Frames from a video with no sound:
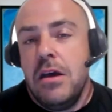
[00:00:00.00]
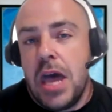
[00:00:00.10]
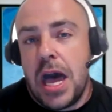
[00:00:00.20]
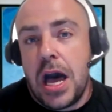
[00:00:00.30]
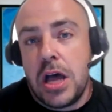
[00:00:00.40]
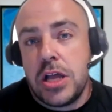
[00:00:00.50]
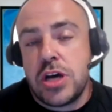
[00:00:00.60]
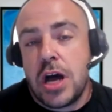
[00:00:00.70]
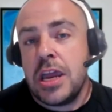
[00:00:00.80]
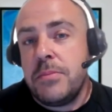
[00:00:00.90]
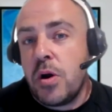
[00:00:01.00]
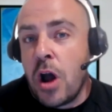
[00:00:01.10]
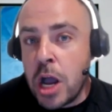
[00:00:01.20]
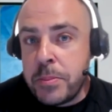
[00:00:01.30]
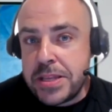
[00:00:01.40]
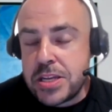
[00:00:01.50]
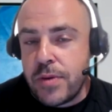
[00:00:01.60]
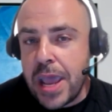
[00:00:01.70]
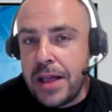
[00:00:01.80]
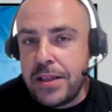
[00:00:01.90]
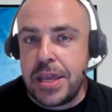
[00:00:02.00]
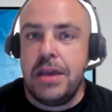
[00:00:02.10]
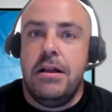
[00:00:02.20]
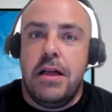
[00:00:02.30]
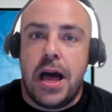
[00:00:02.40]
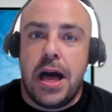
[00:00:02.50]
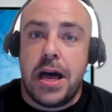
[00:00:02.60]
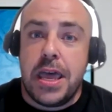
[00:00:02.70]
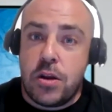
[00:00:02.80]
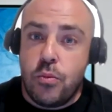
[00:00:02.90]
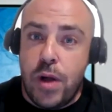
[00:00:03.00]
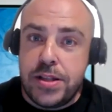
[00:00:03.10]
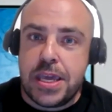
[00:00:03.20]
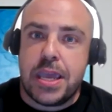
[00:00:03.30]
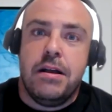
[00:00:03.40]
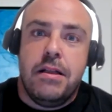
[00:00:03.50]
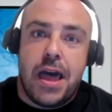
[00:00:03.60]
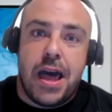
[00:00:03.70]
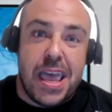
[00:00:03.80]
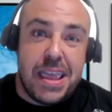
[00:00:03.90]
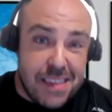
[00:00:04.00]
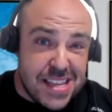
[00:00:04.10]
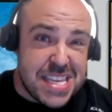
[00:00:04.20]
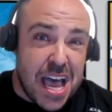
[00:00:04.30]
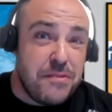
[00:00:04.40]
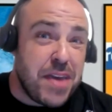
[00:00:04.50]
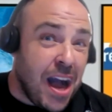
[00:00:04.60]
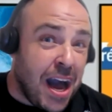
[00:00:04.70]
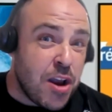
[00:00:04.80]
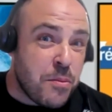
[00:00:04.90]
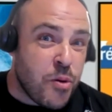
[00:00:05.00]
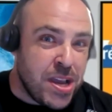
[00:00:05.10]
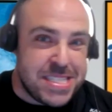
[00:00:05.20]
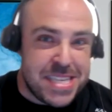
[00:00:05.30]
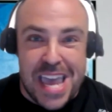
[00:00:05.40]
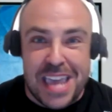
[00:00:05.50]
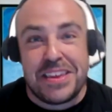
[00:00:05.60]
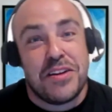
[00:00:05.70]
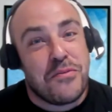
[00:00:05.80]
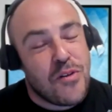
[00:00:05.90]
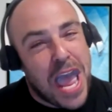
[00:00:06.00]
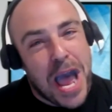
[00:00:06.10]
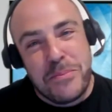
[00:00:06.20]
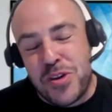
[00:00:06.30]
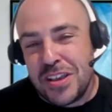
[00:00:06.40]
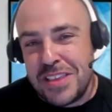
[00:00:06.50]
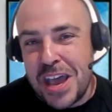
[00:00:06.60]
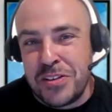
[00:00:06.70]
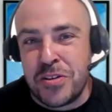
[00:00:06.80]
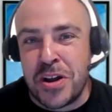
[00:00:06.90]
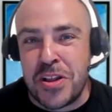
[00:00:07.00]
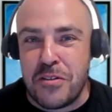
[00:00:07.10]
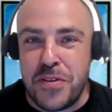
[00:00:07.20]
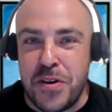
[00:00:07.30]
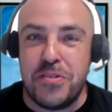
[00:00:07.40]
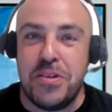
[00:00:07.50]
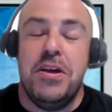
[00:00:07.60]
uh, talking about augmented reality uh, in welding uh, it does have a higher price tag than a free app you can download on your phone.